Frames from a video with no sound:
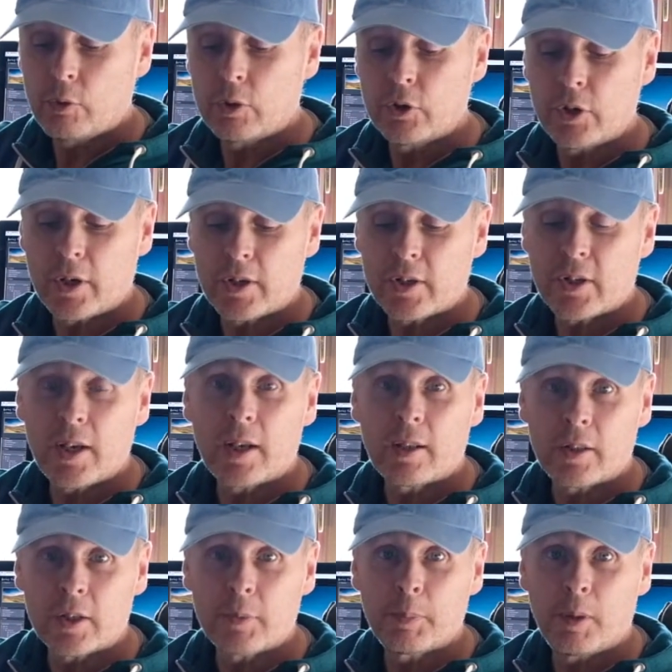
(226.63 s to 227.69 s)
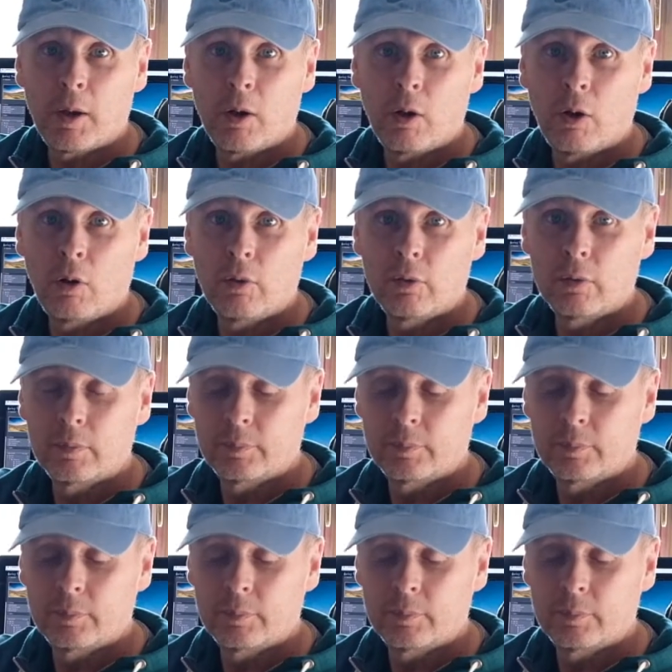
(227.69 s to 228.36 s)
can just take this part off.